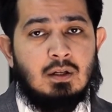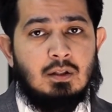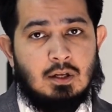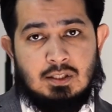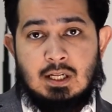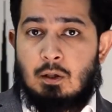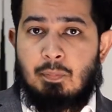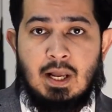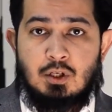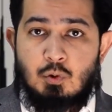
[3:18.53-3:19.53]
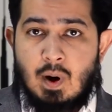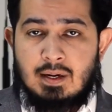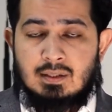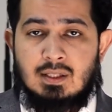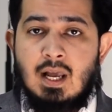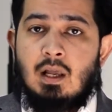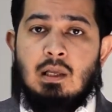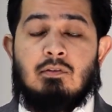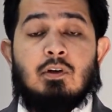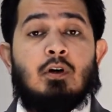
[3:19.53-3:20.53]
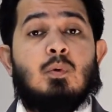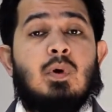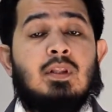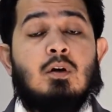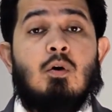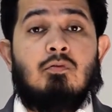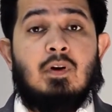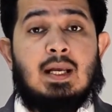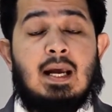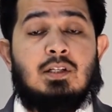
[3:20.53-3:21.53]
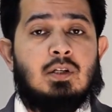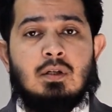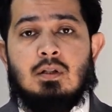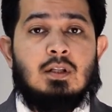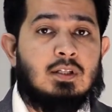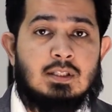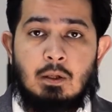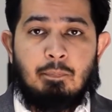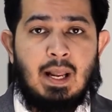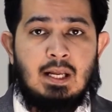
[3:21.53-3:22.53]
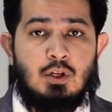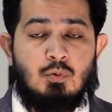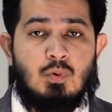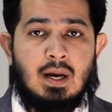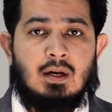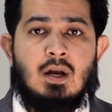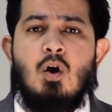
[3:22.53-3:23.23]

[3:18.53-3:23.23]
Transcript: they're still paying you rent. Even when they go on vacation, they're still paying you rent.